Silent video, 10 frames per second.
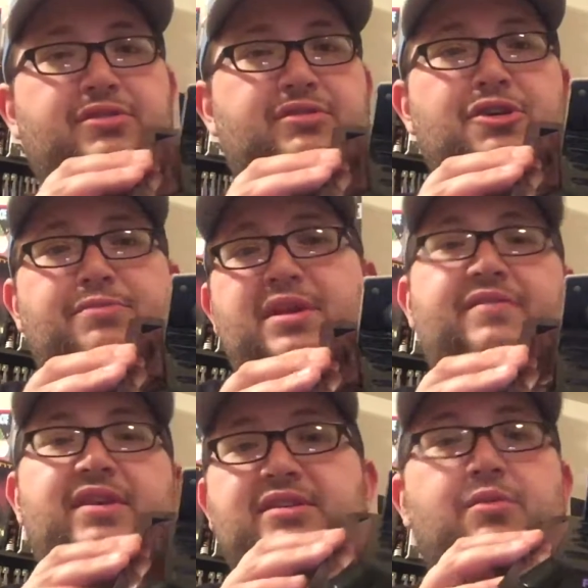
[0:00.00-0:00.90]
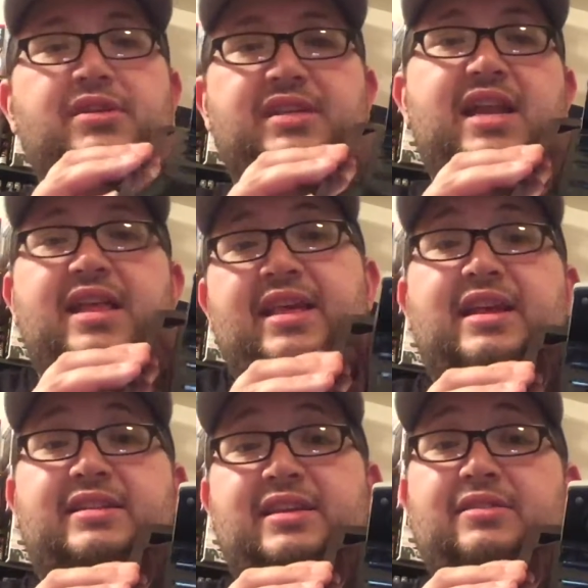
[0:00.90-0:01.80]
tube TVs, the ones that,
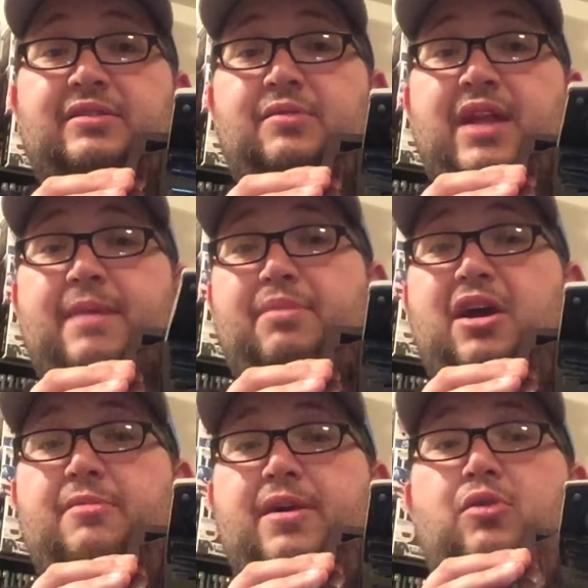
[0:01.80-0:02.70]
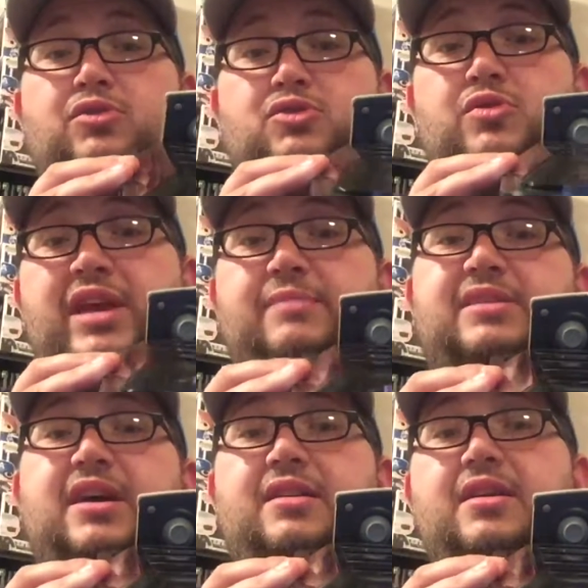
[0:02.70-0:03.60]
that the one I play all my old school games
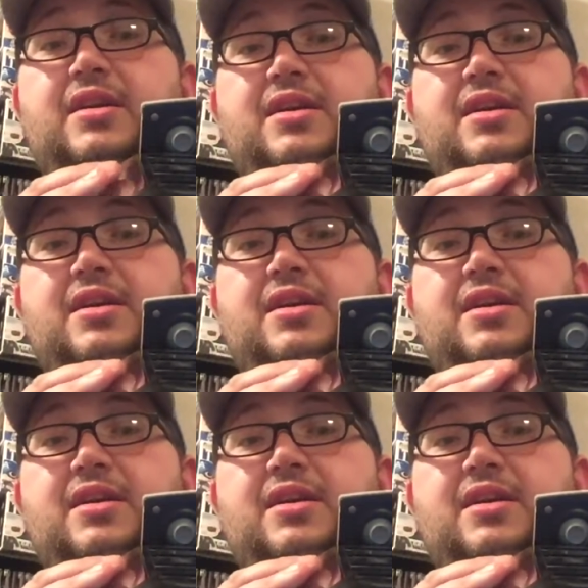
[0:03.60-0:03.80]
on,